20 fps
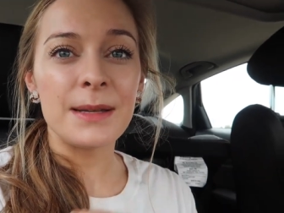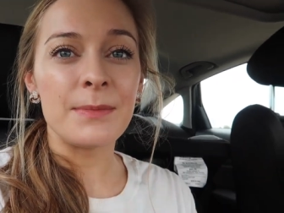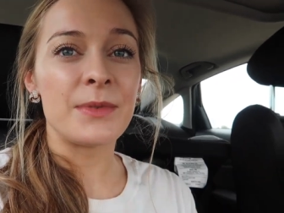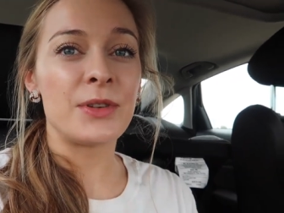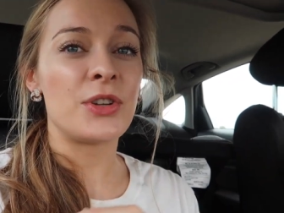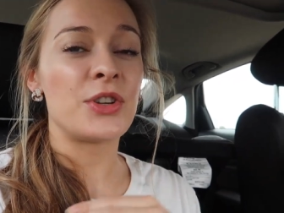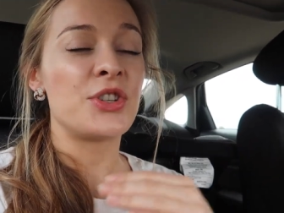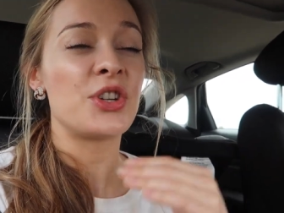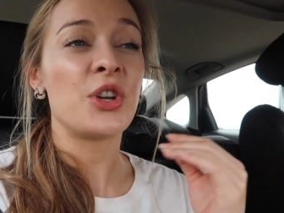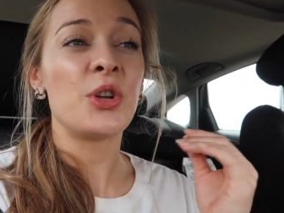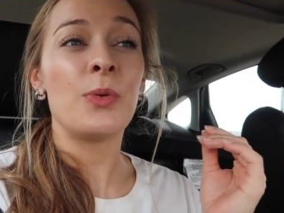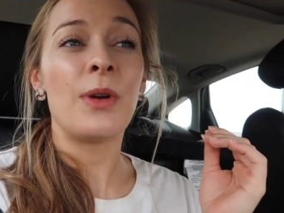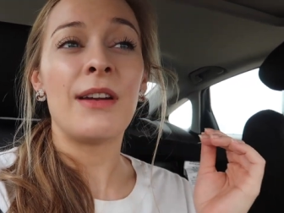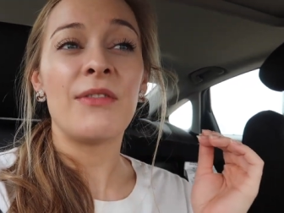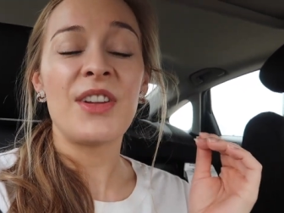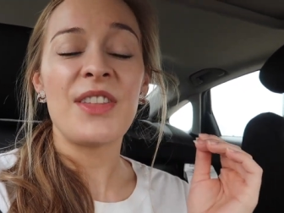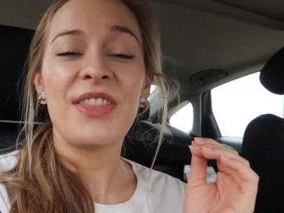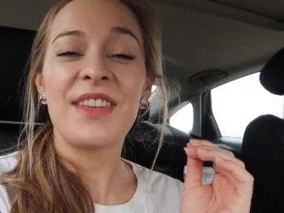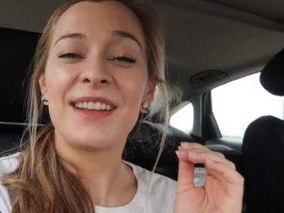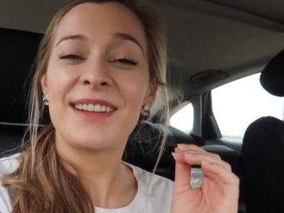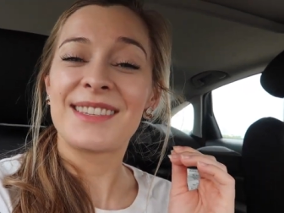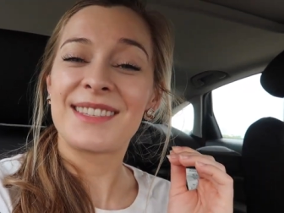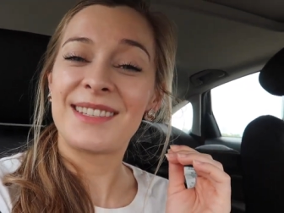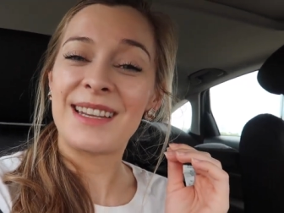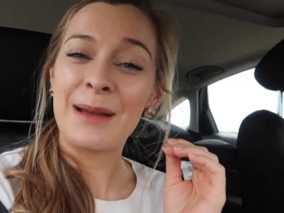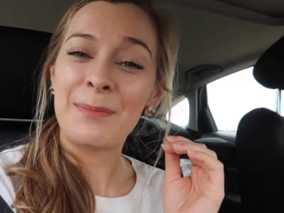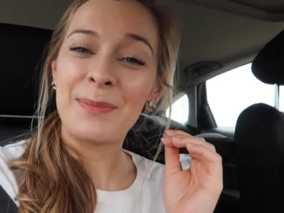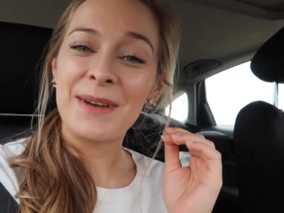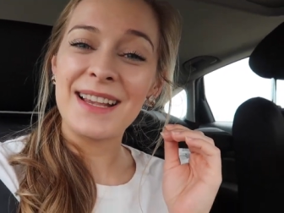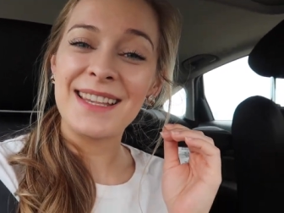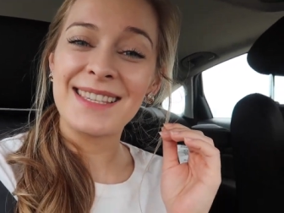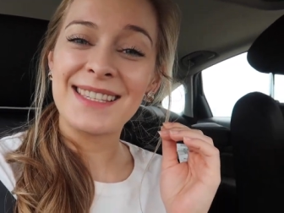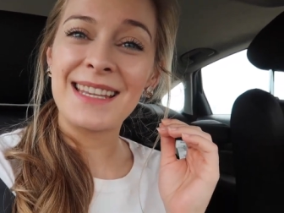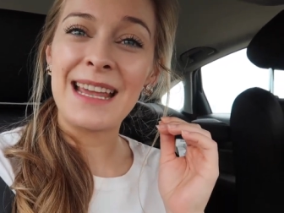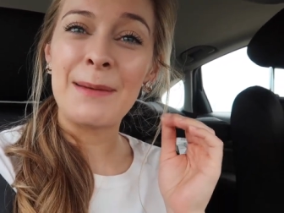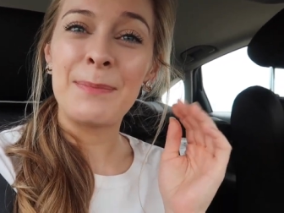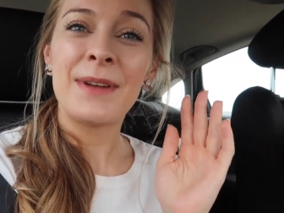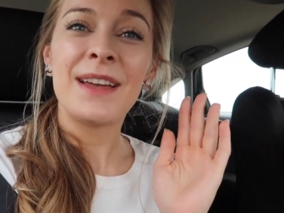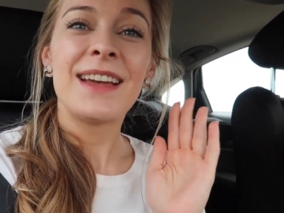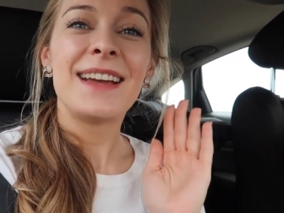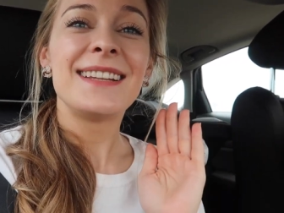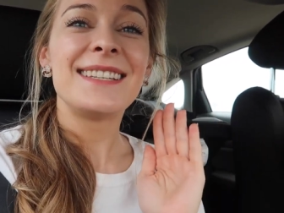I'm gonna show you everything step by step,